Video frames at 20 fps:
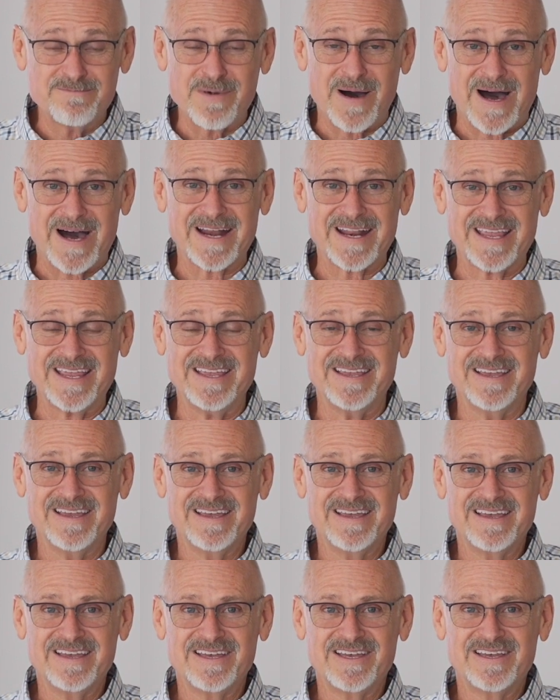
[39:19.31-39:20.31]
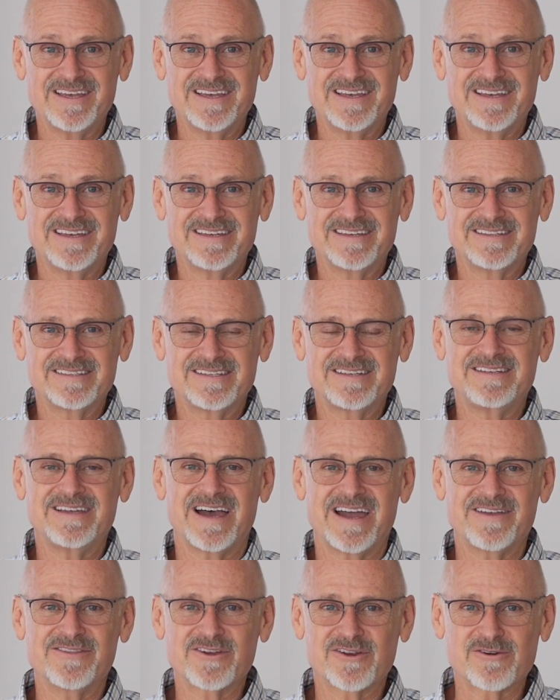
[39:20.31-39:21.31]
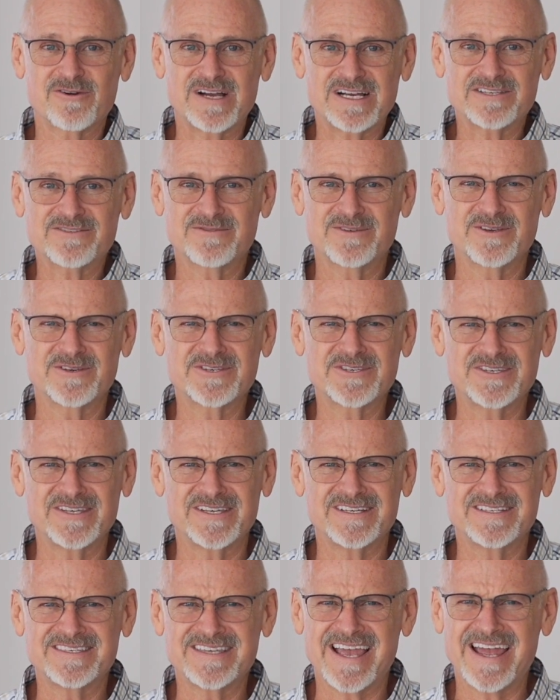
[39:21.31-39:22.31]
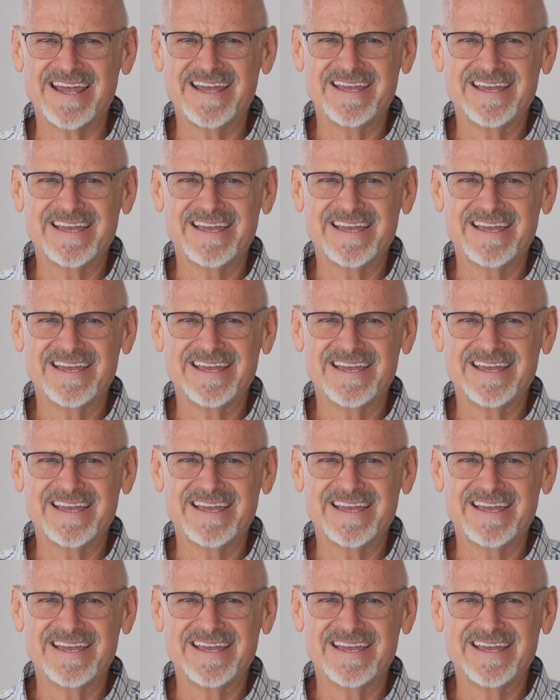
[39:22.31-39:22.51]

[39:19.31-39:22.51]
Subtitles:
body to die on the cross for your sins